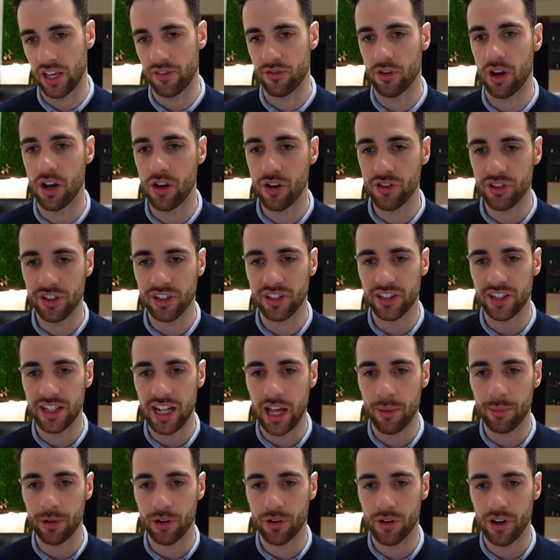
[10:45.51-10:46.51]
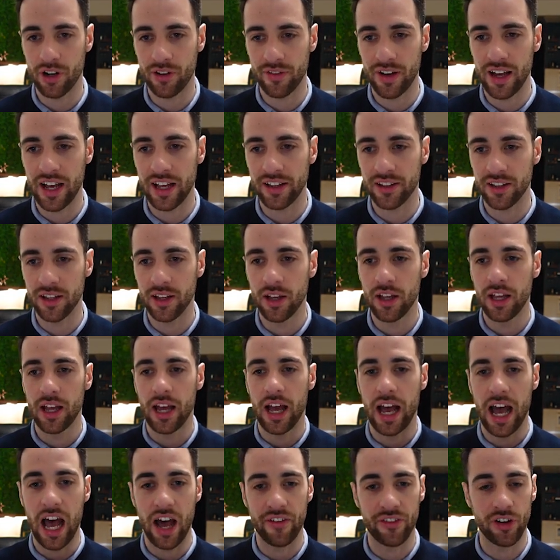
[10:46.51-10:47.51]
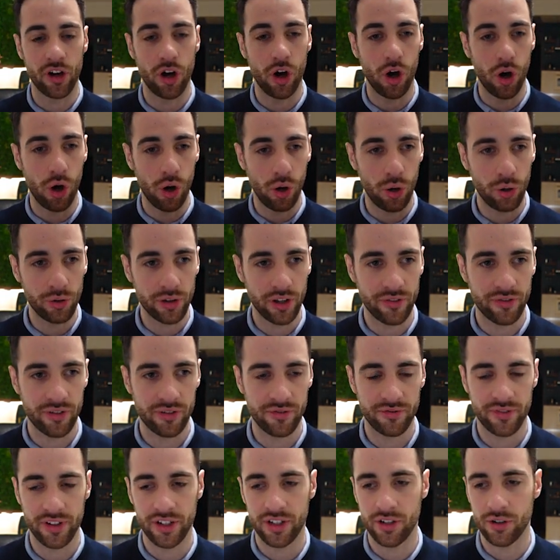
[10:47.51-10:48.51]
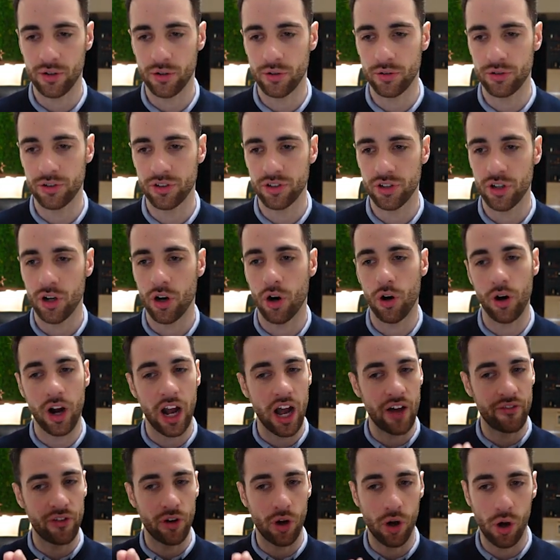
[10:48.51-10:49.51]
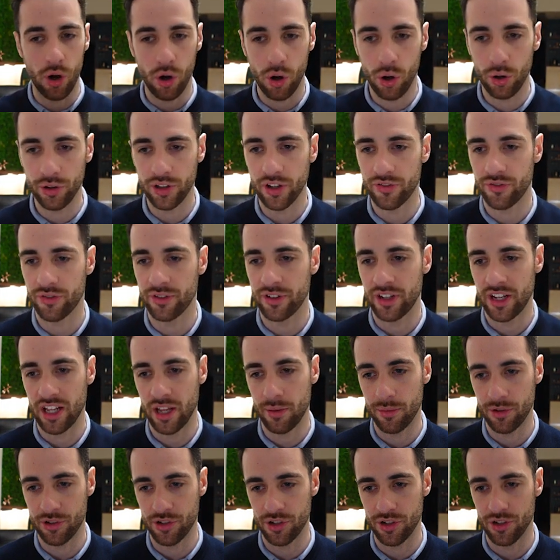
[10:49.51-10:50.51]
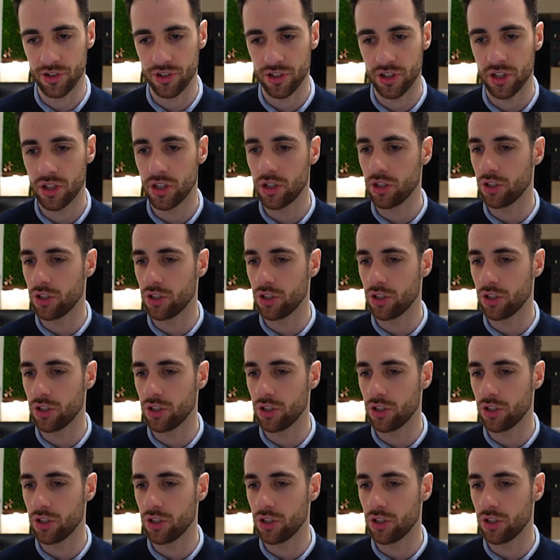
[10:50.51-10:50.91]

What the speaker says: If you're using a dynamic creative ad, have it all different videos or have it all different images.